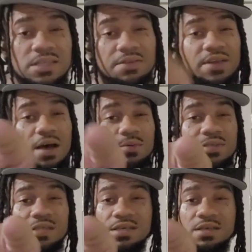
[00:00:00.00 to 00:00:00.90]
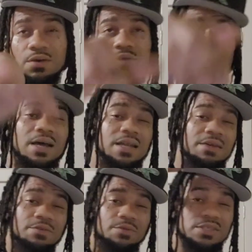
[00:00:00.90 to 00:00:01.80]
See, if y'all was CEOs, y'all
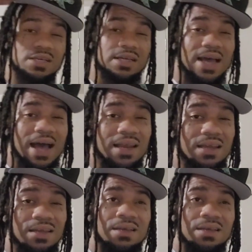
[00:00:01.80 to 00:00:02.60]
never reach a Gotti,